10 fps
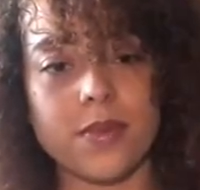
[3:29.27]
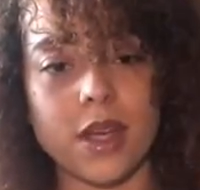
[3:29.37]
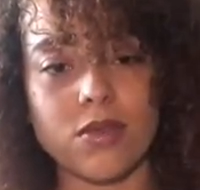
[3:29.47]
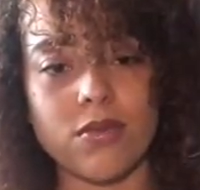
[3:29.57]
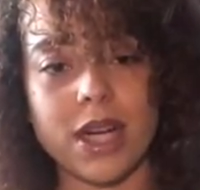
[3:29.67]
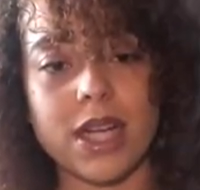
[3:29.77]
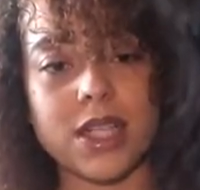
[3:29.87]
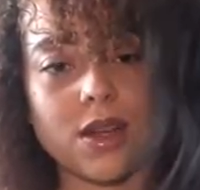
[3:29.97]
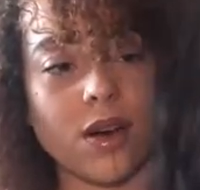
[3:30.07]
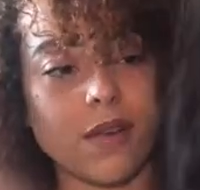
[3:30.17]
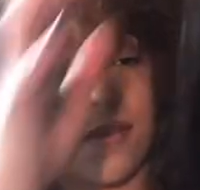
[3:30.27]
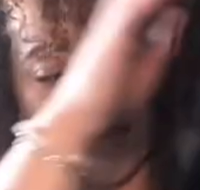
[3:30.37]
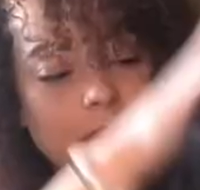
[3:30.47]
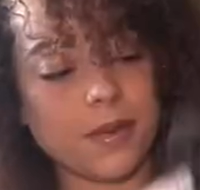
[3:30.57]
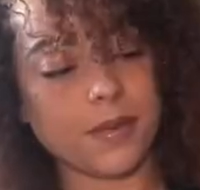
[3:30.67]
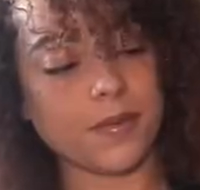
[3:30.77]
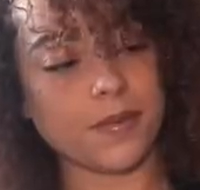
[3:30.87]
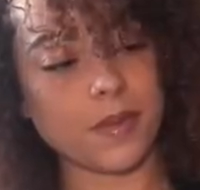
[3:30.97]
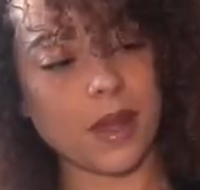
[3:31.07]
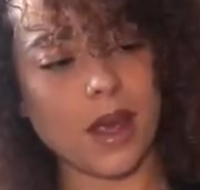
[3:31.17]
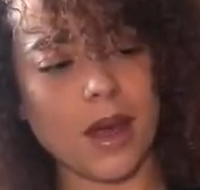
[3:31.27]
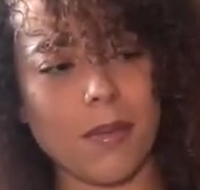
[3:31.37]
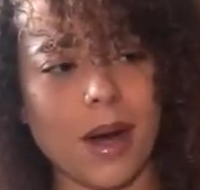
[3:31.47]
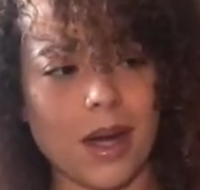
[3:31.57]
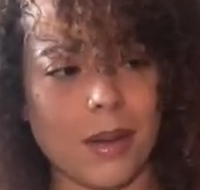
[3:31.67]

It's really soft, but